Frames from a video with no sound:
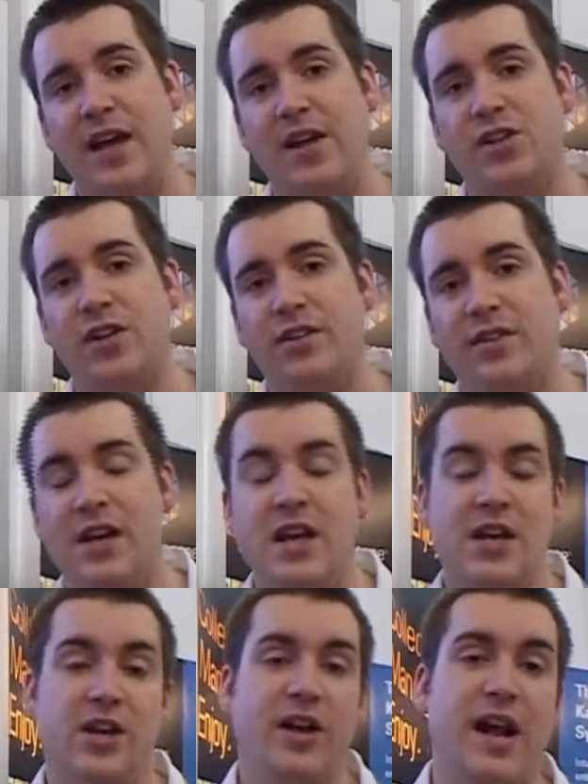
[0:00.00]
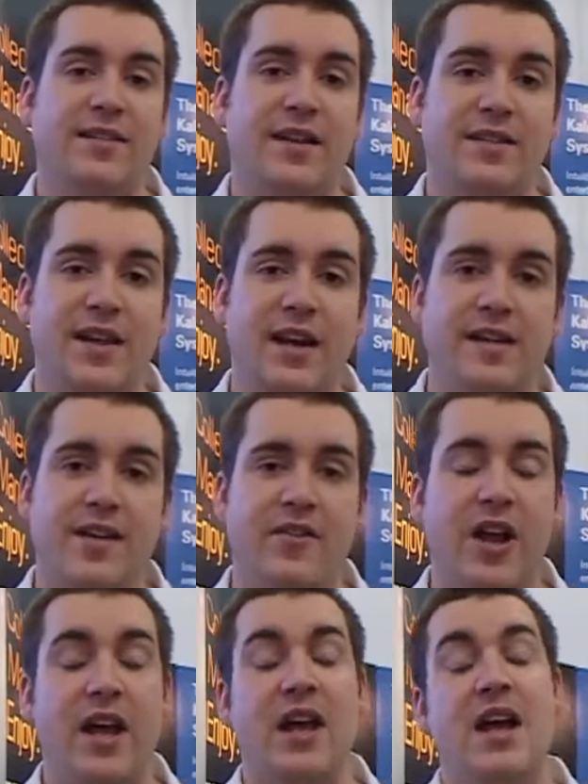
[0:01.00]
sections, you can access any
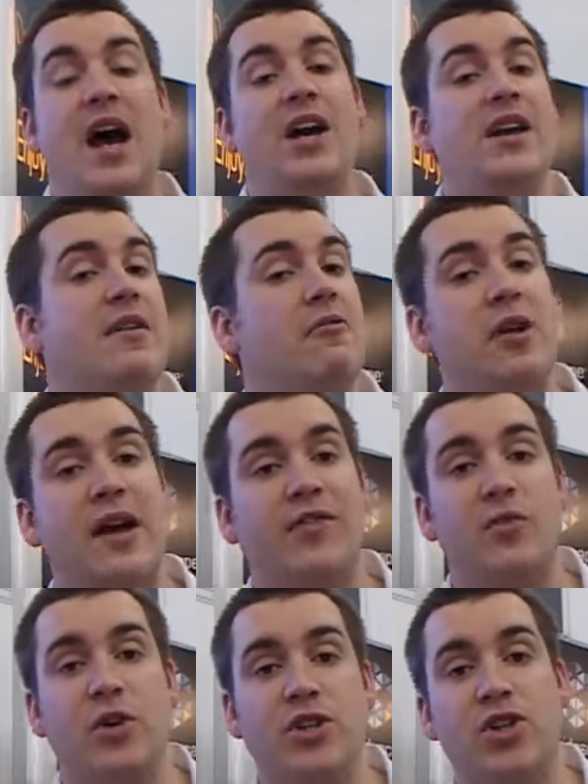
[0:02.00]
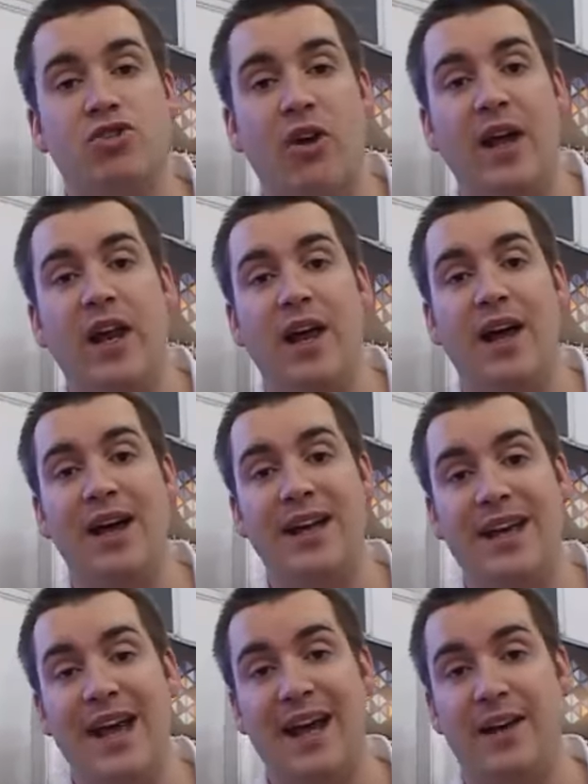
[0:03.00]
DVD, and you never really have to watch a trailer
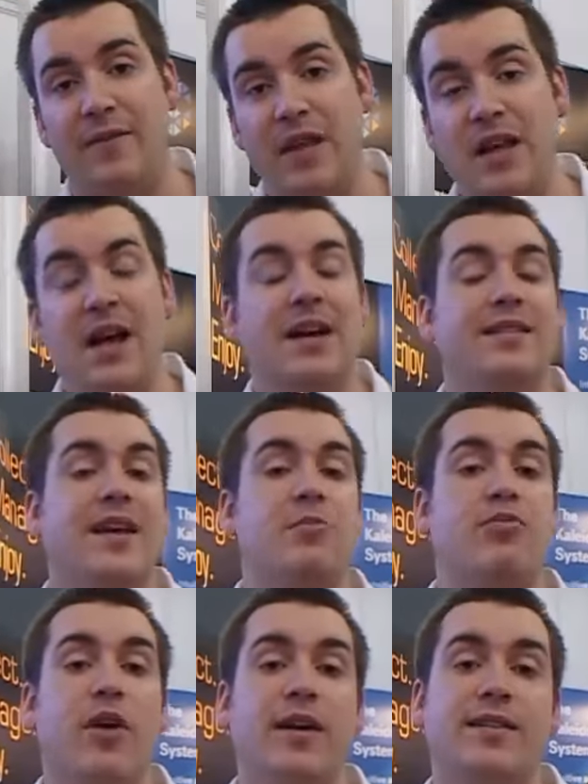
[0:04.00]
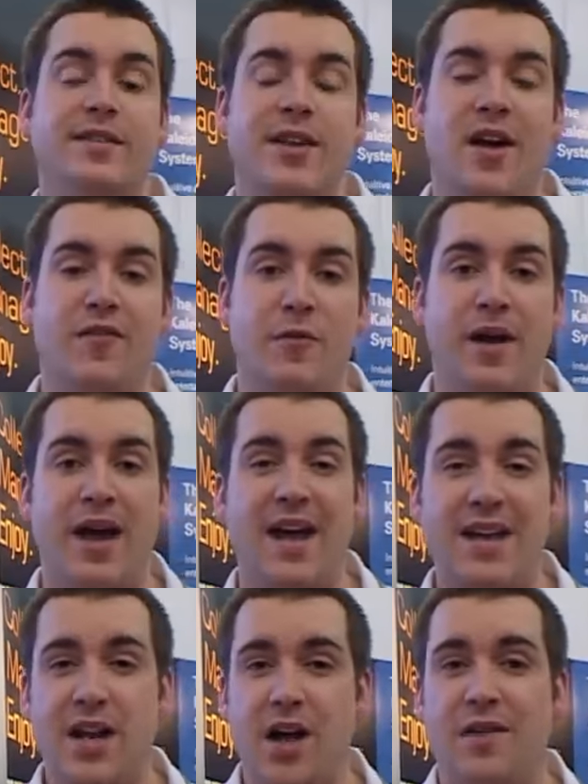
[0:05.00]
again. As I say, prices start from about
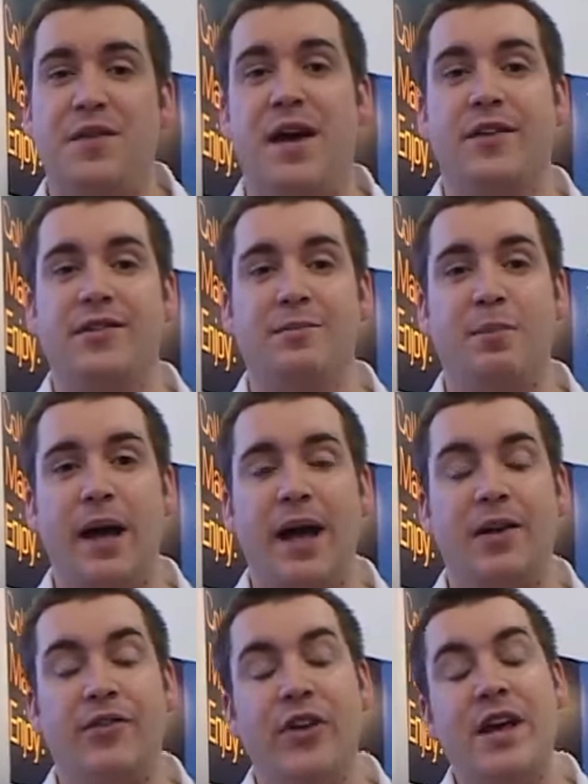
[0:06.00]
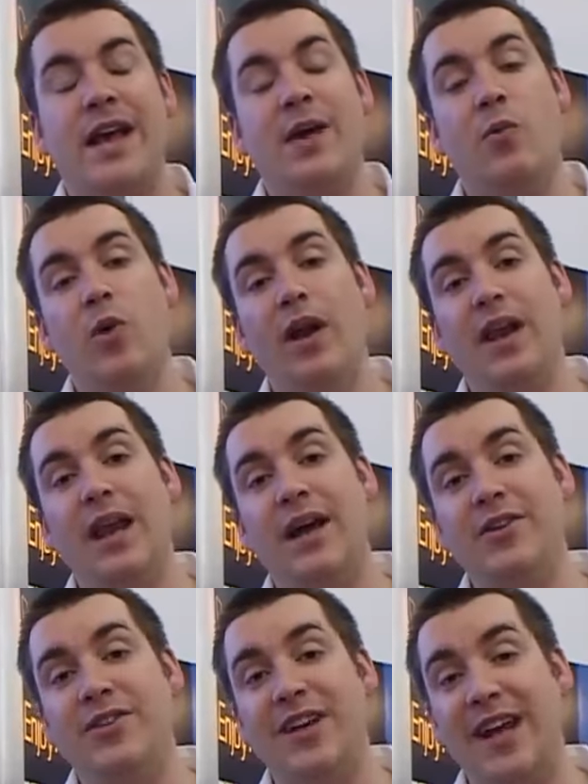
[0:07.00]
£8,500. It will allow
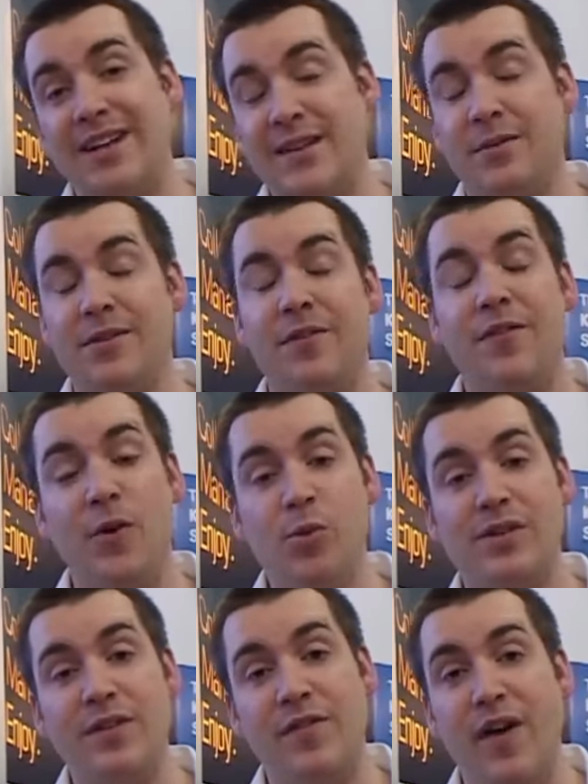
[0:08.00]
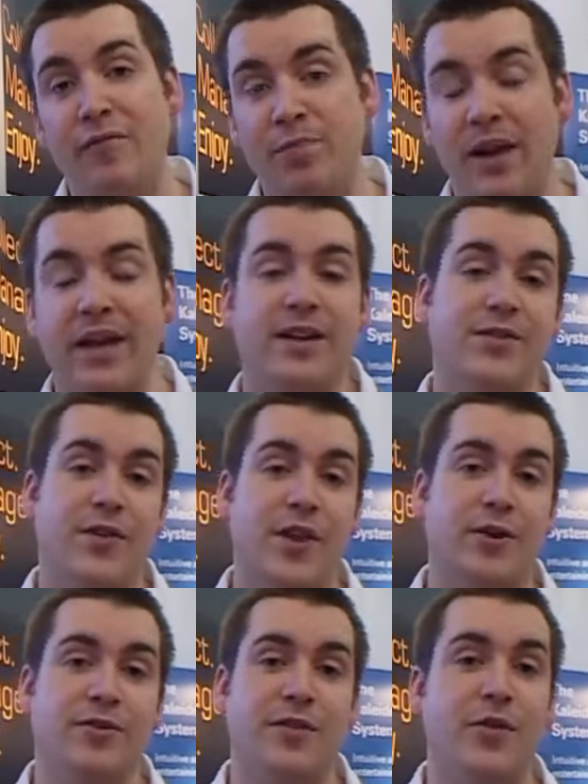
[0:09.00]
you to connect up to 45 players for
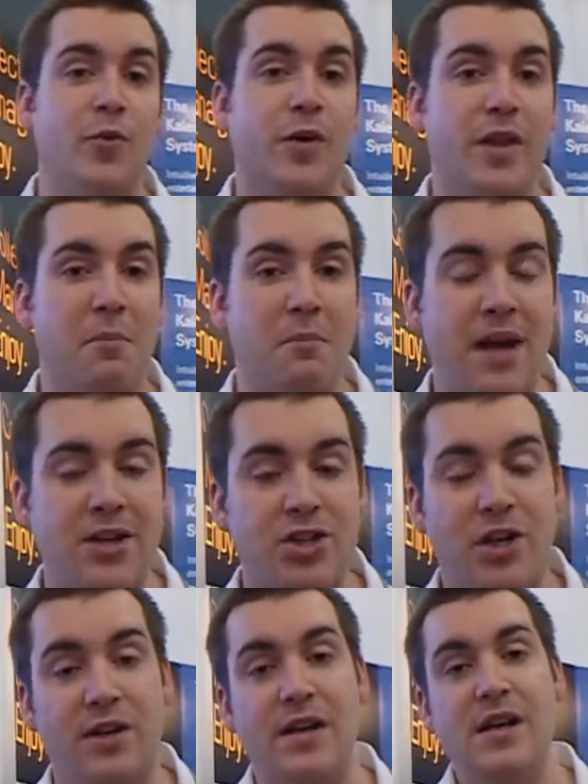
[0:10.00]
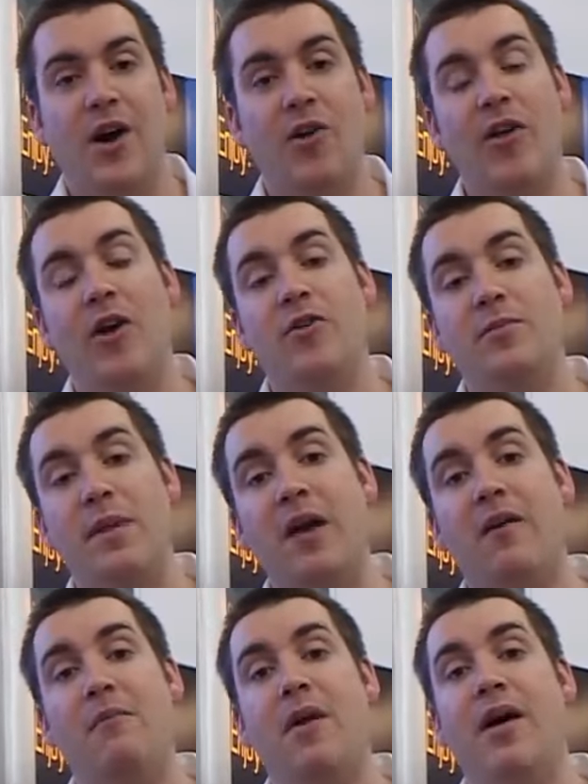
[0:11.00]
those of you with a mansion, although
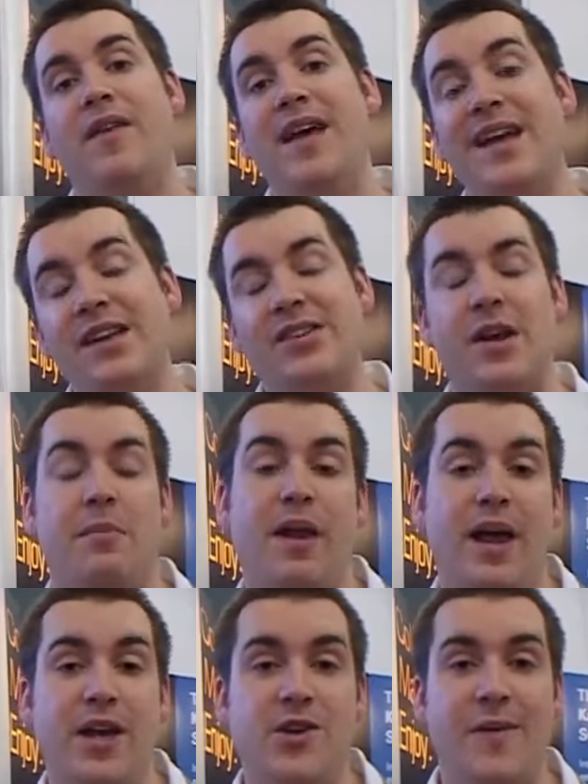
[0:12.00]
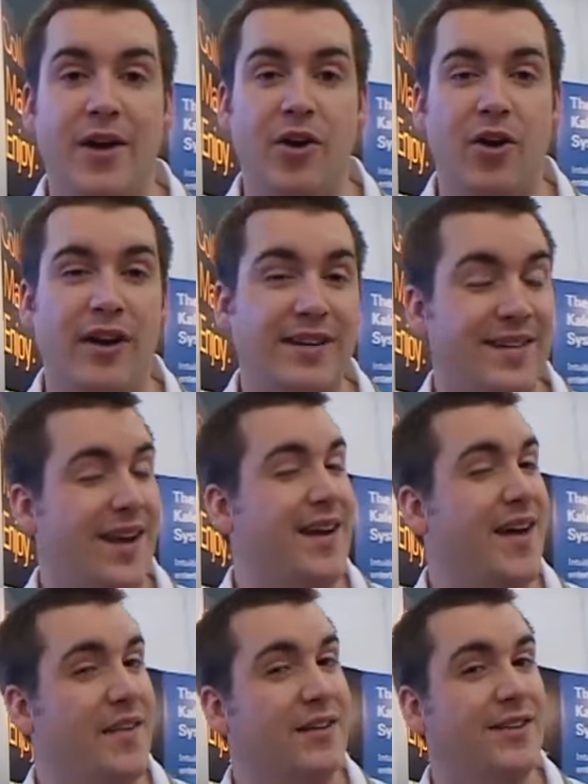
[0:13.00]
bear in mind that each player you add on is
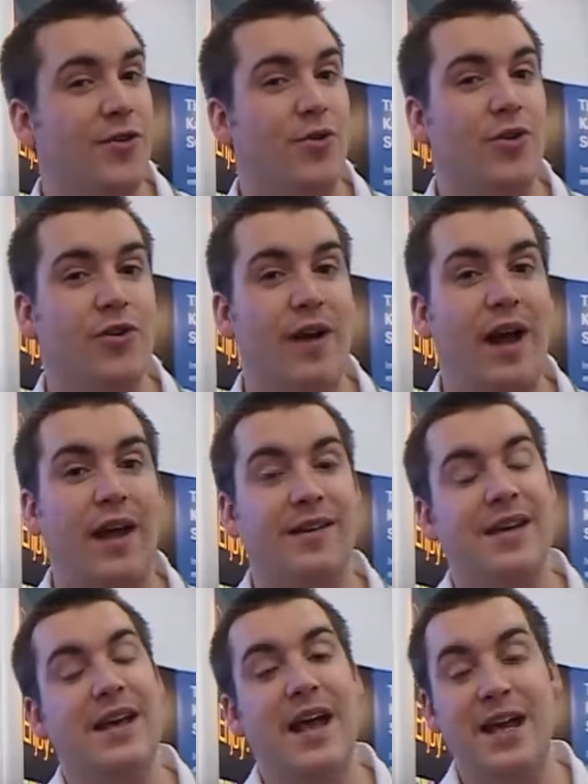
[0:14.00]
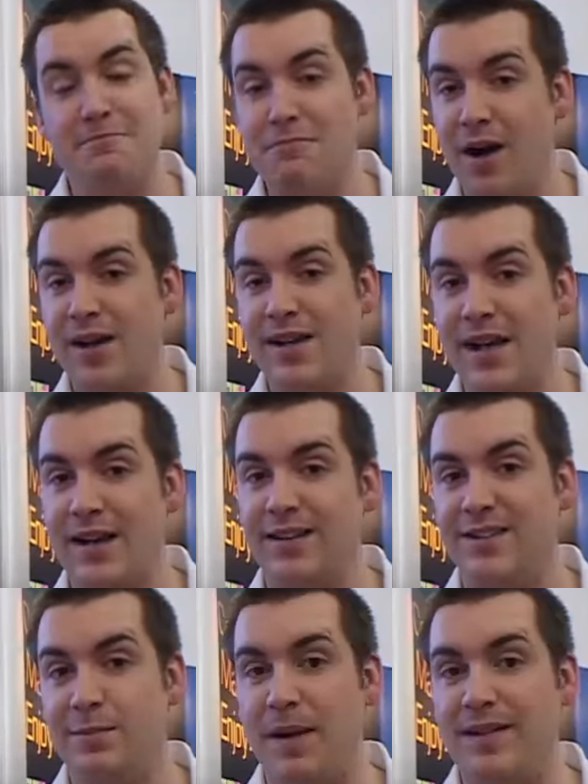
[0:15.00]
another £2,000. It might get
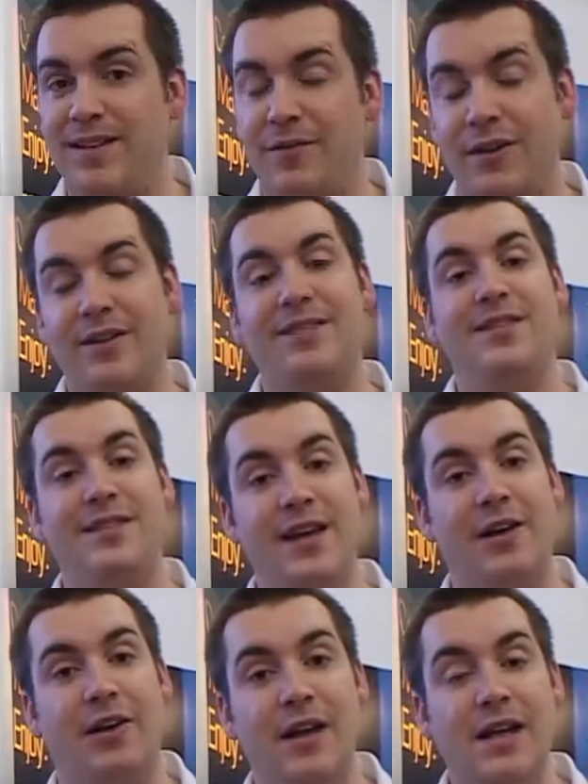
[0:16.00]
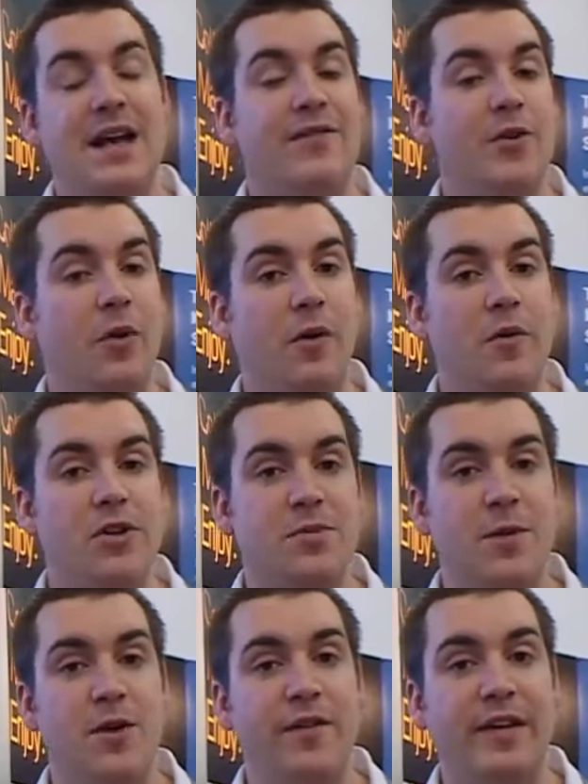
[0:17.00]
expensive. Still, if you want to watch
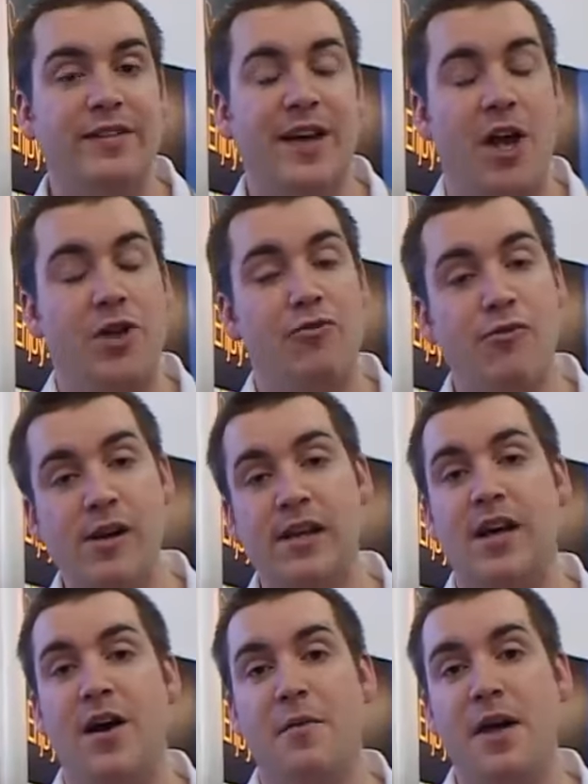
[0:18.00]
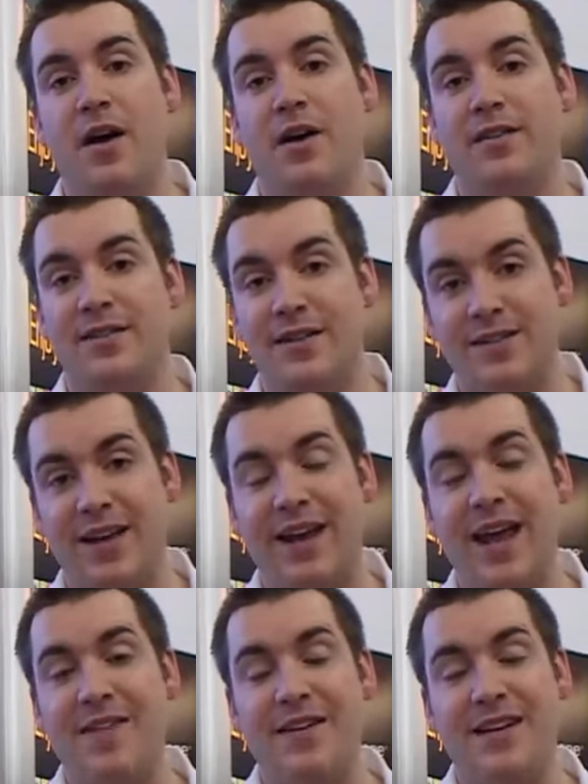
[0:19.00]
movies and you really can't be asked to
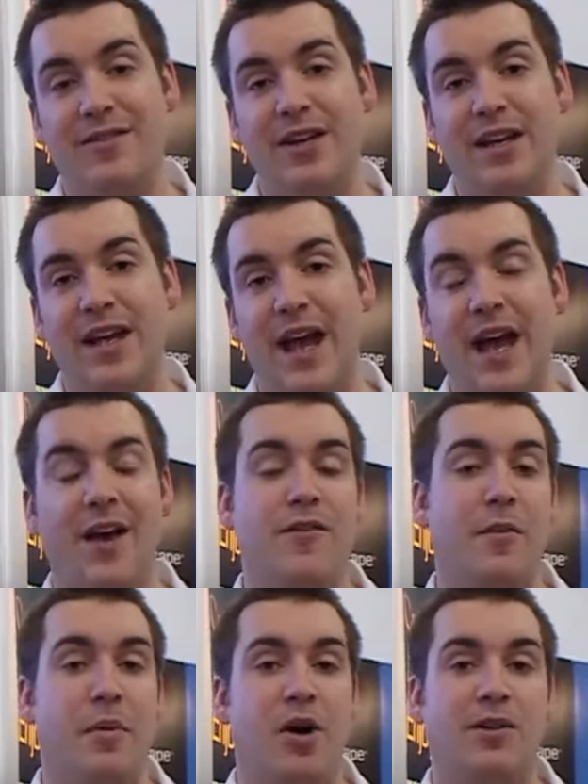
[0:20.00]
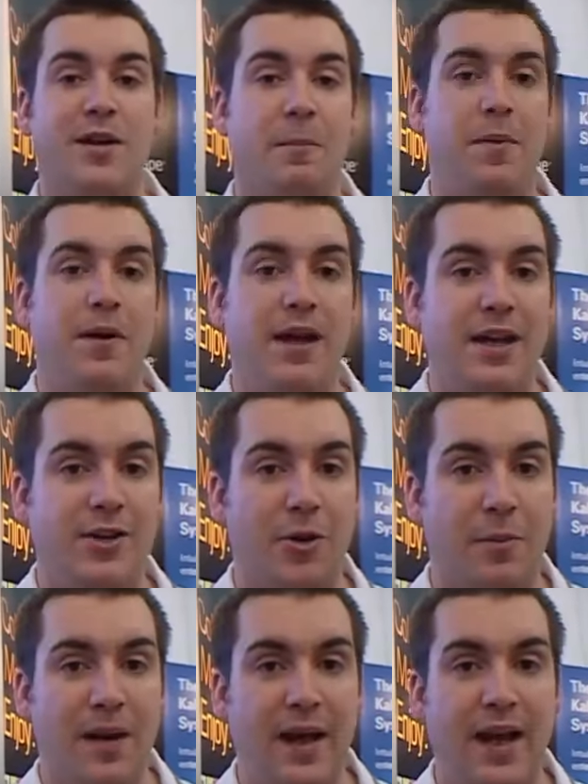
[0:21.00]
get the DVD out of the box and put it in
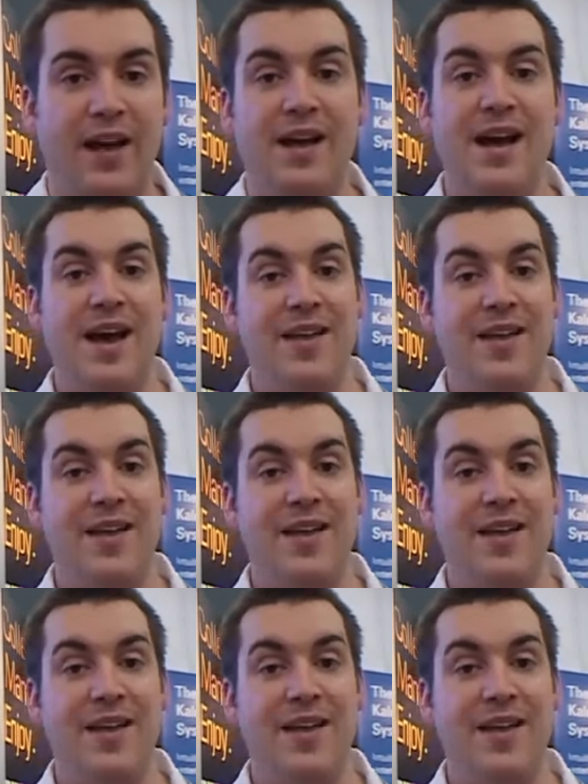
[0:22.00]
your player,